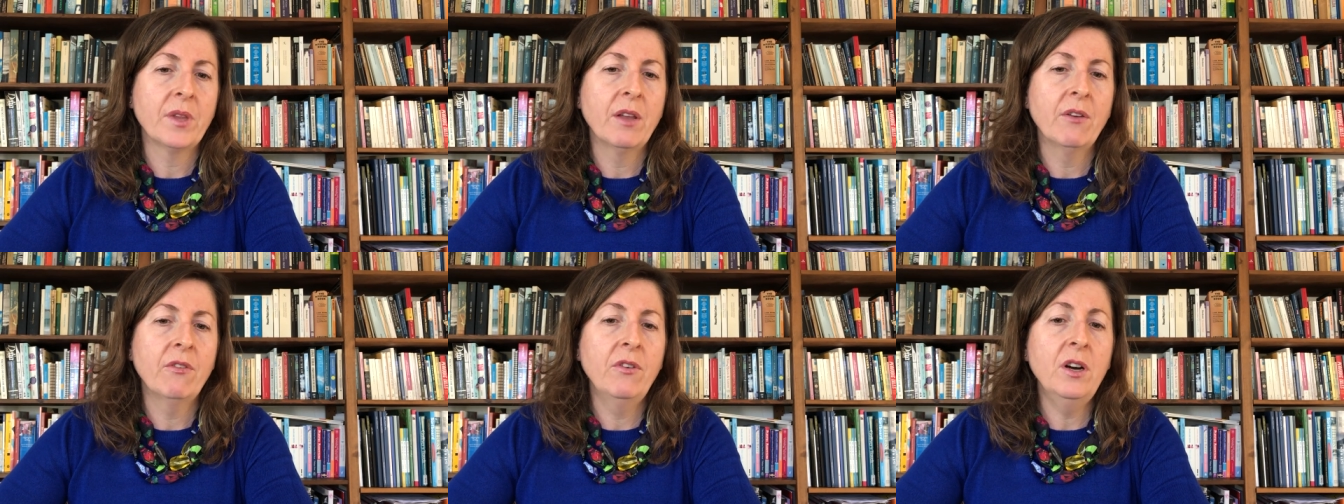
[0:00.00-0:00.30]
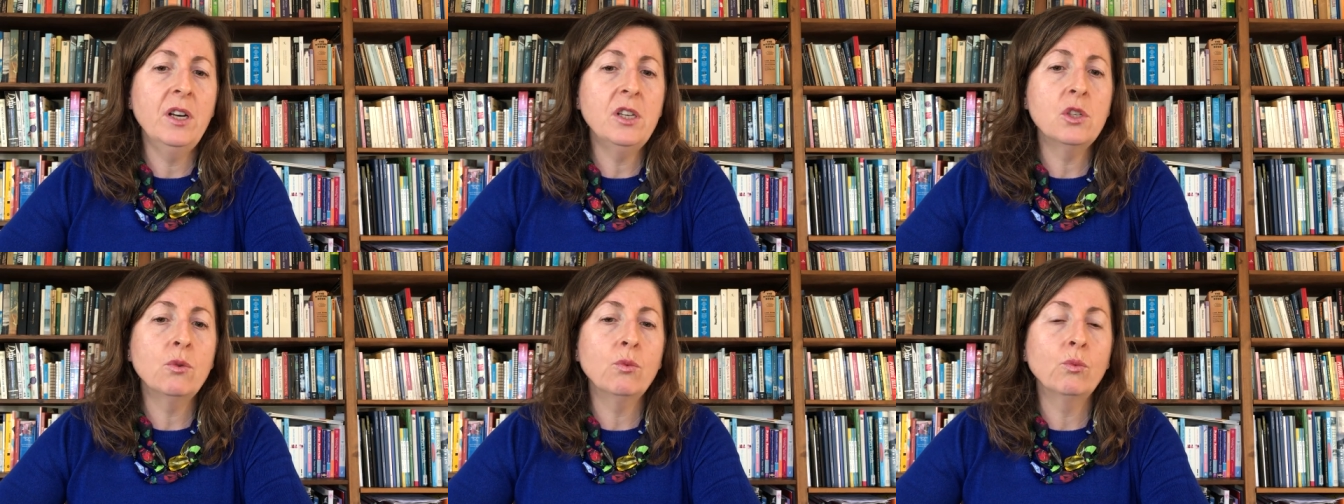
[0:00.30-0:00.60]

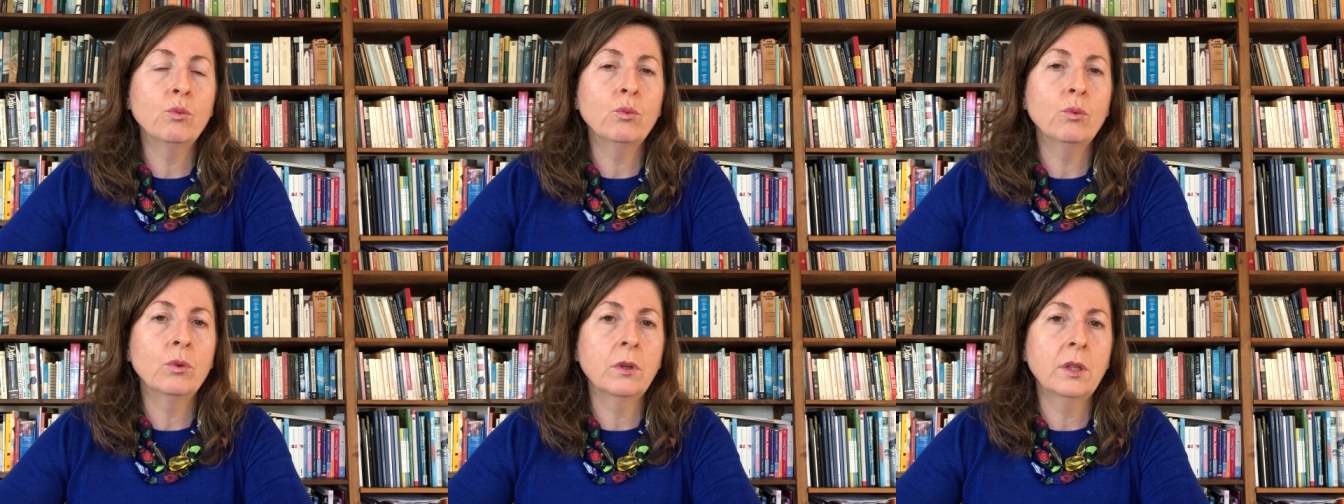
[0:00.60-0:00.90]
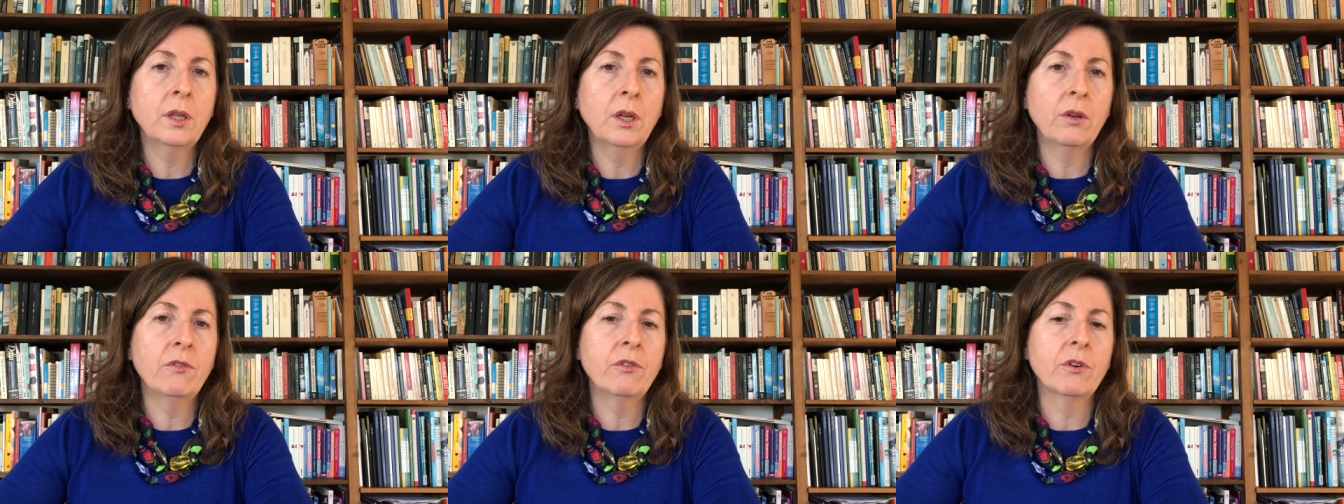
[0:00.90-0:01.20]
First,
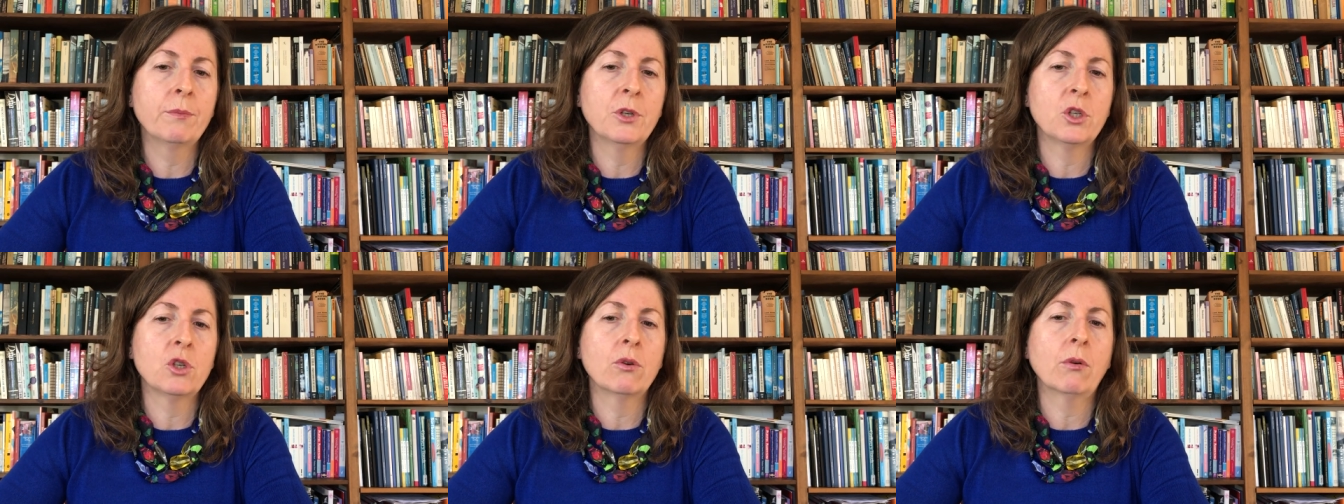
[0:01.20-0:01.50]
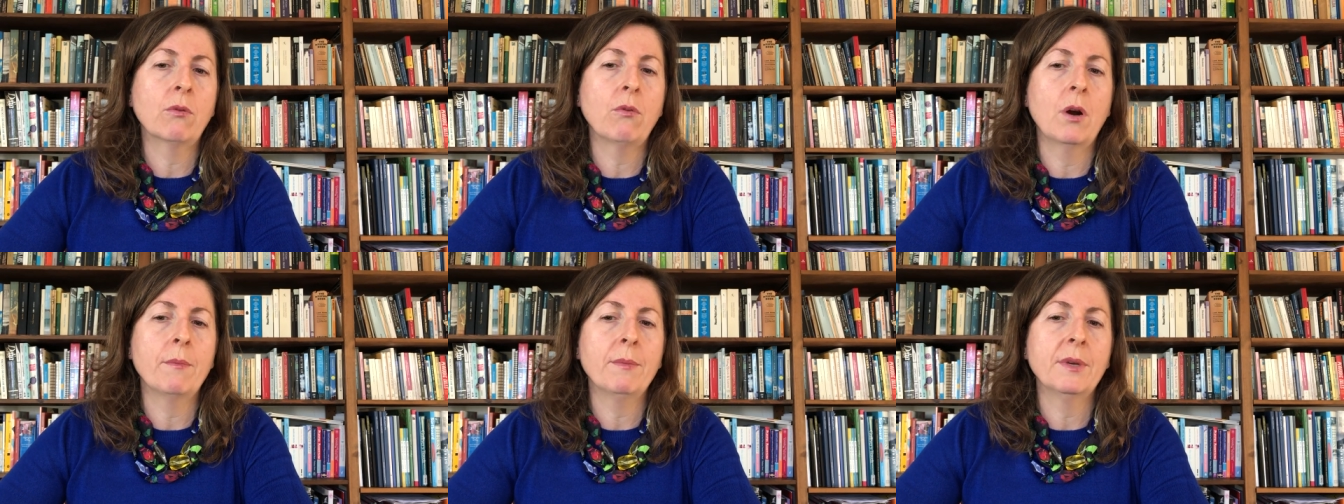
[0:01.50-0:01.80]
the information
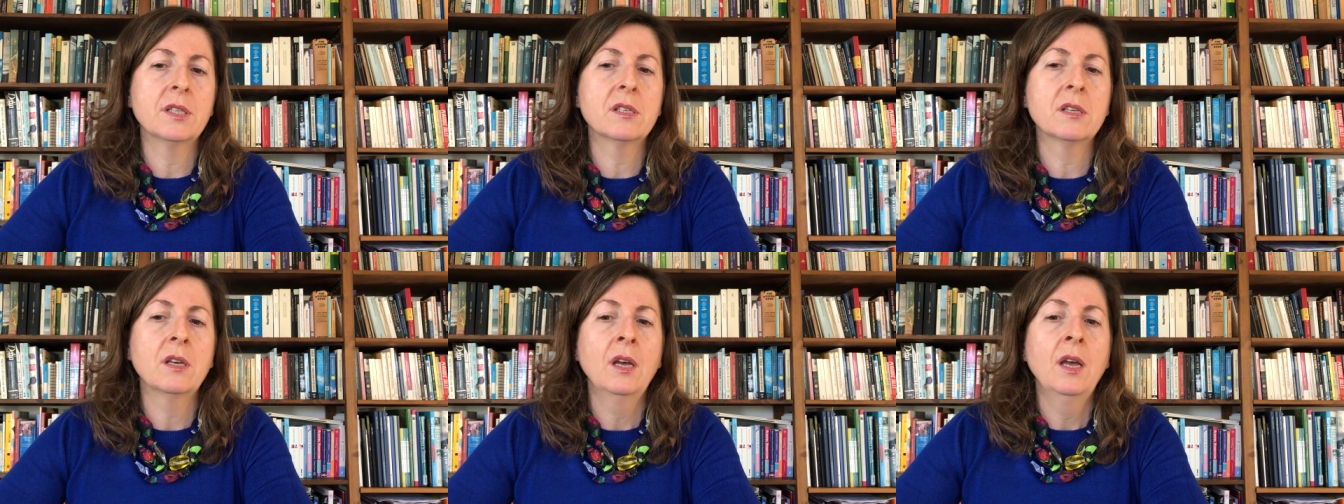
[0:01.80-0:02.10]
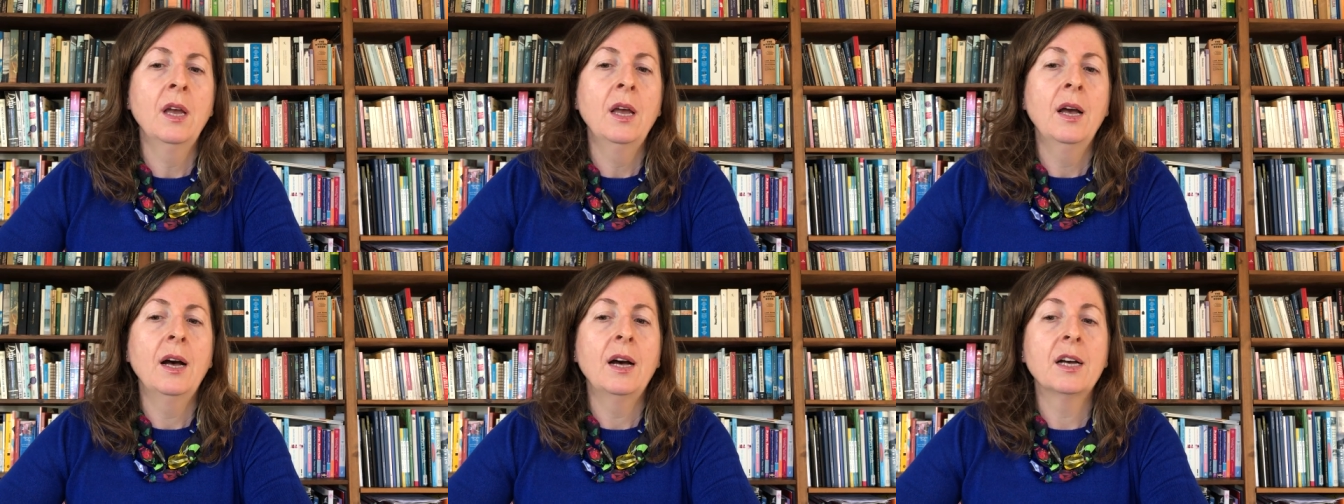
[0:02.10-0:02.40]
requirements
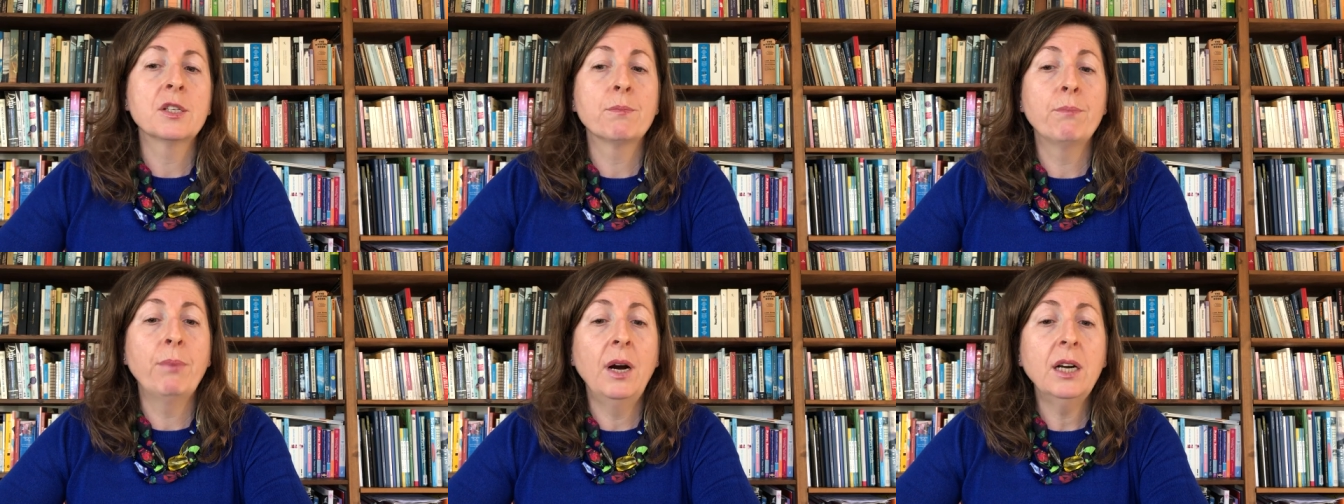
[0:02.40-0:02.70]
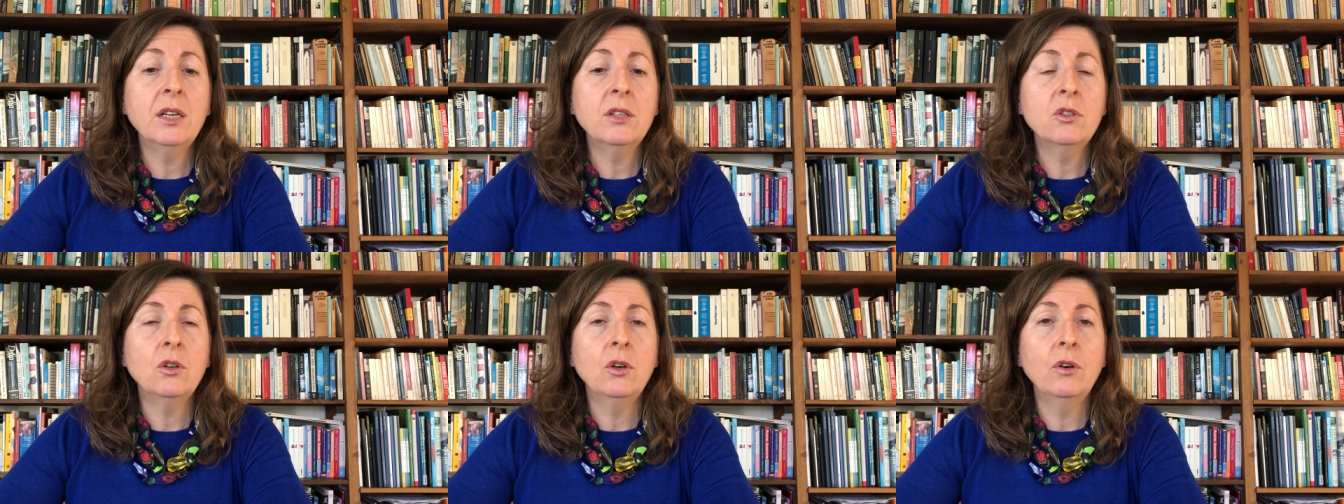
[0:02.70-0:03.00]
as
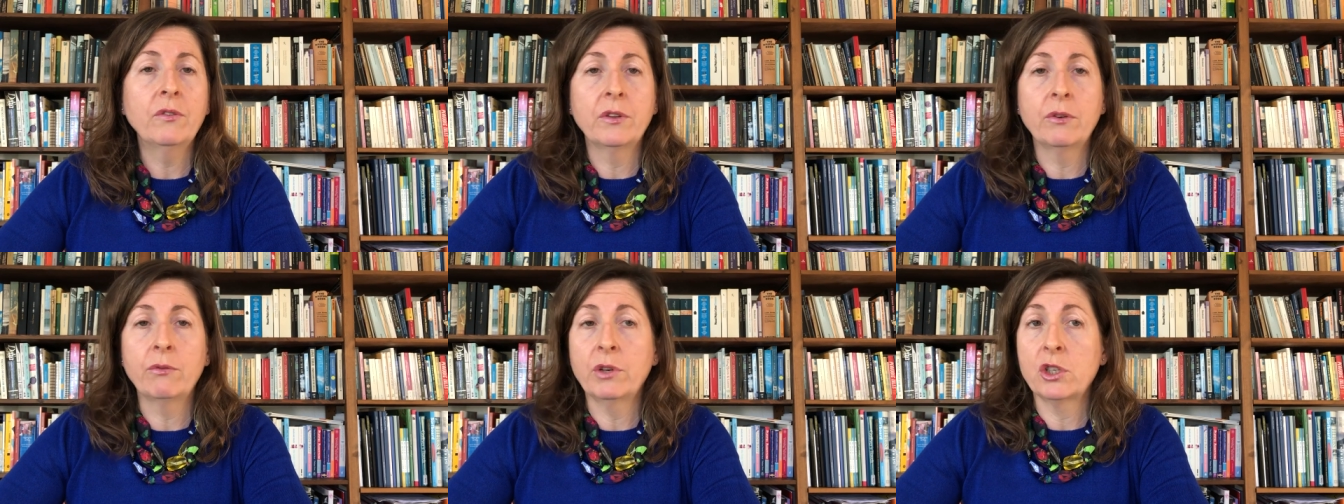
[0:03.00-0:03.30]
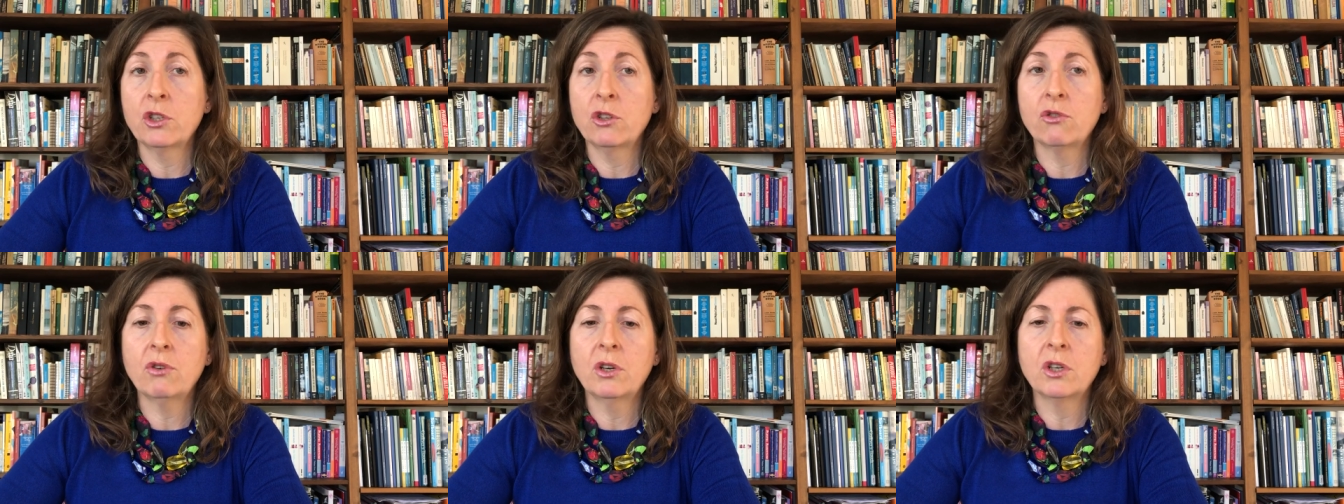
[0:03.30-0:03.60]
part of the
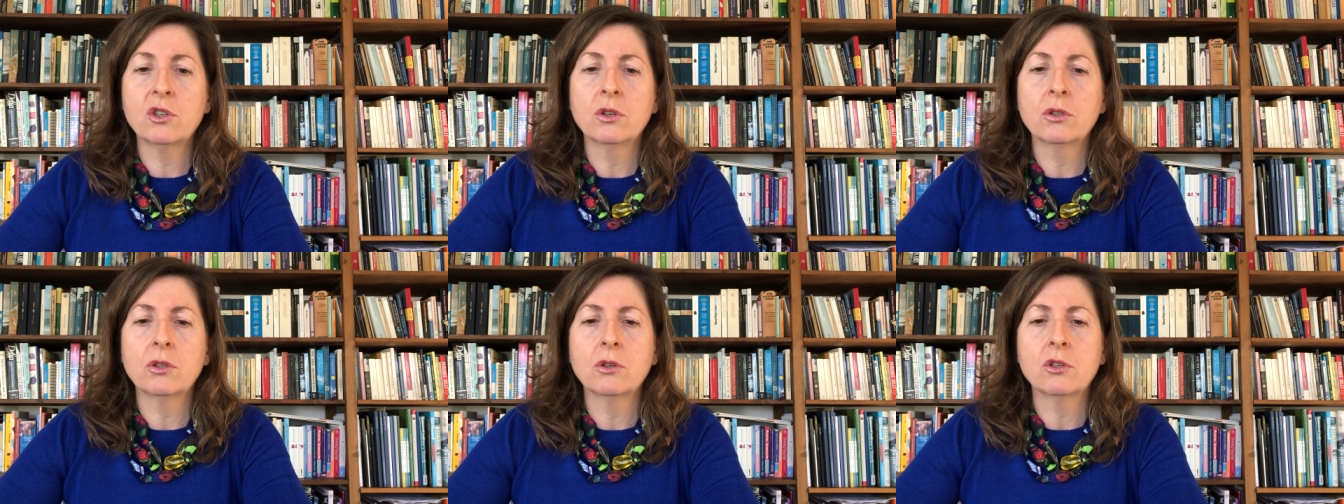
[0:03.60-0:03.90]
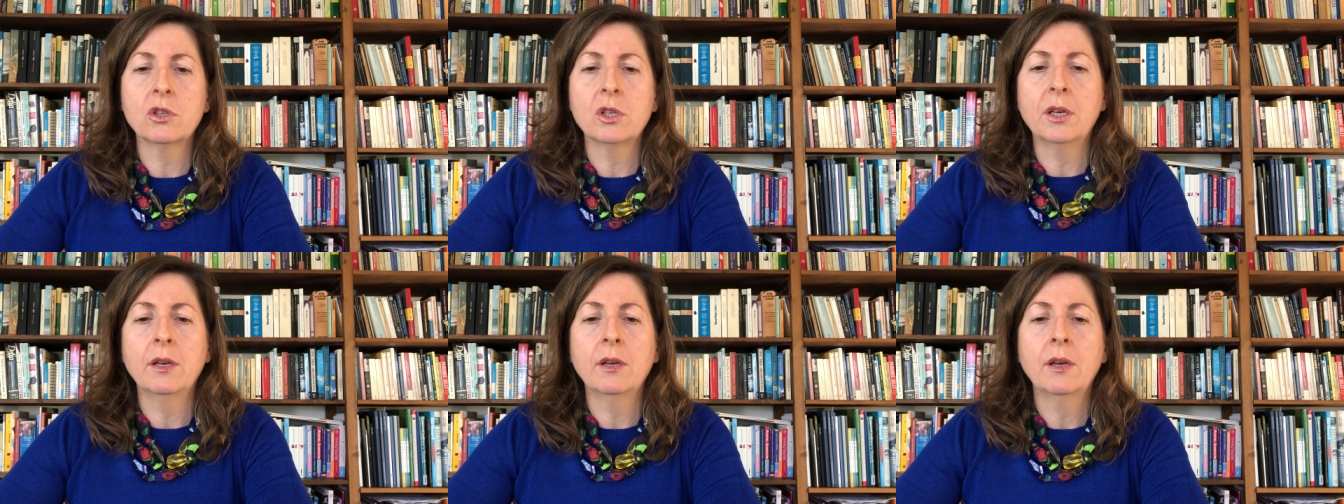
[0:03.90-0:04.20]
registration
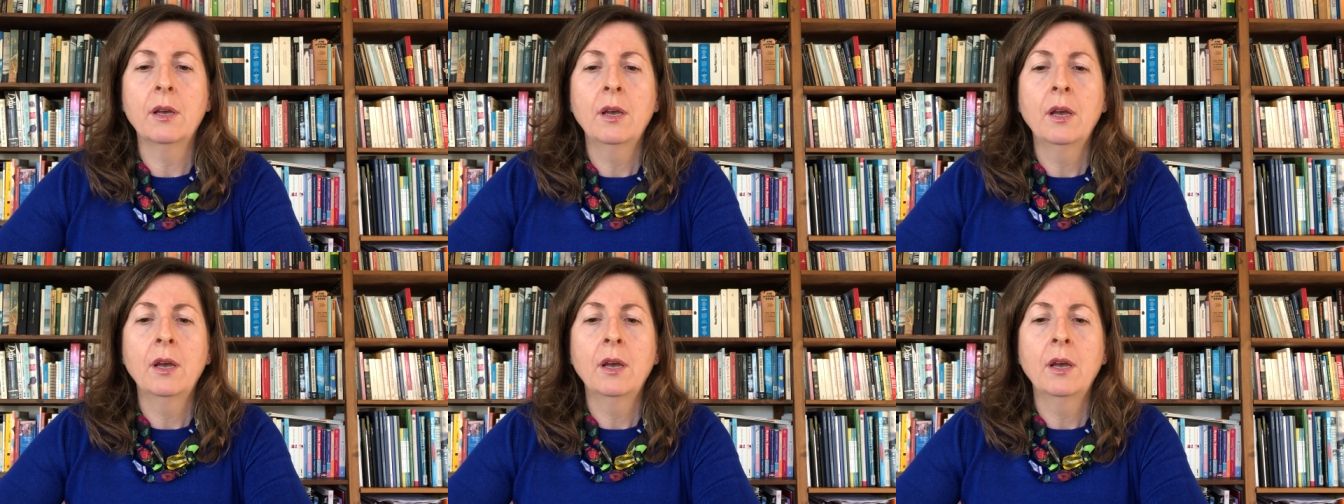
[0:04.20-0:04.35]
dossier.